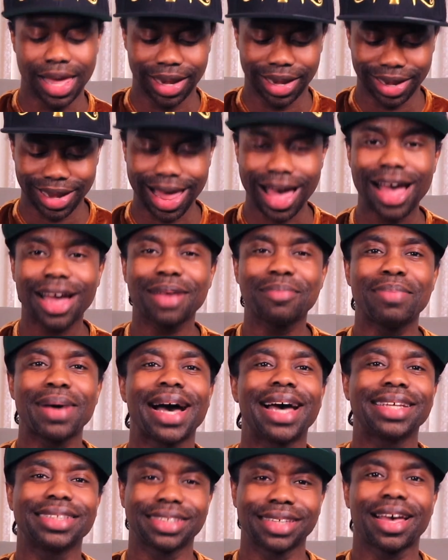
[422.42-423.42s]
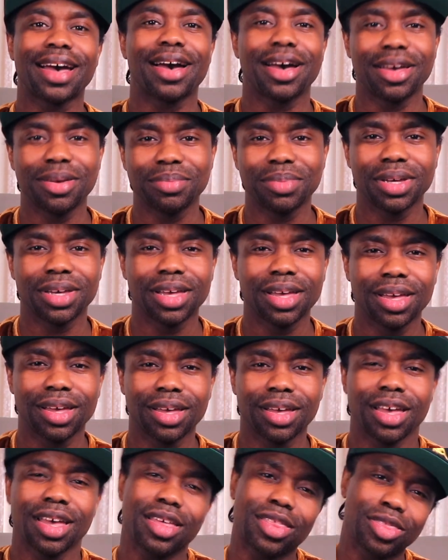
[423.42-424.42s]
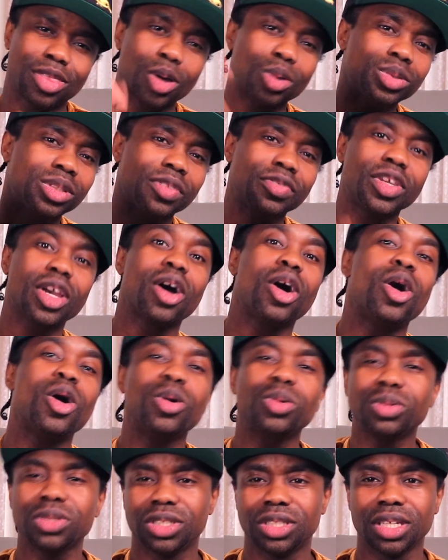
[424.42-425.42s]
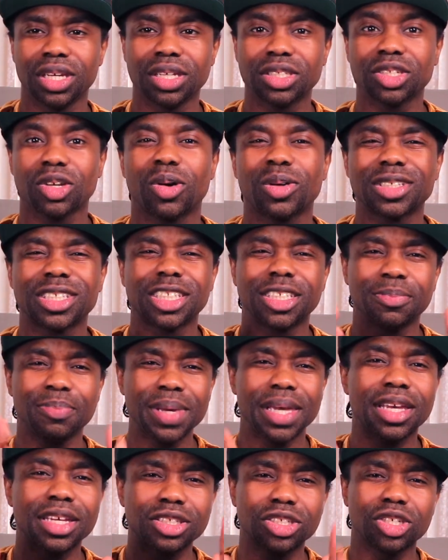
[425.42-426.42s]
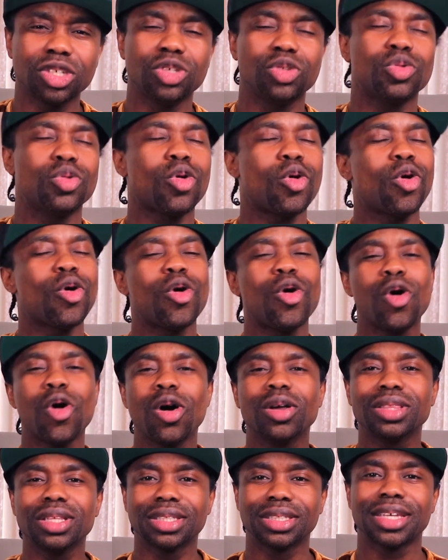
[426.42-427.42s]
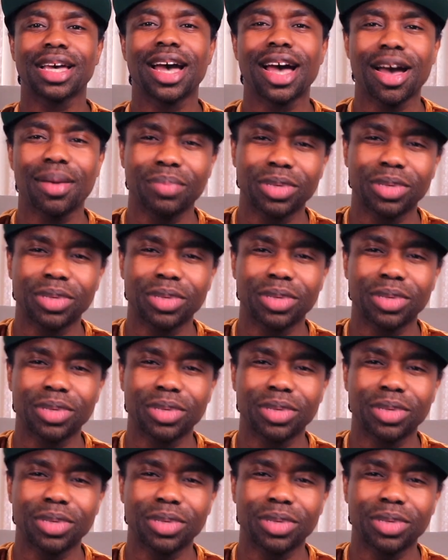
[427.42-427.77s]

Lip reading: locked by time. Those of your own genes are speaking to you all the time,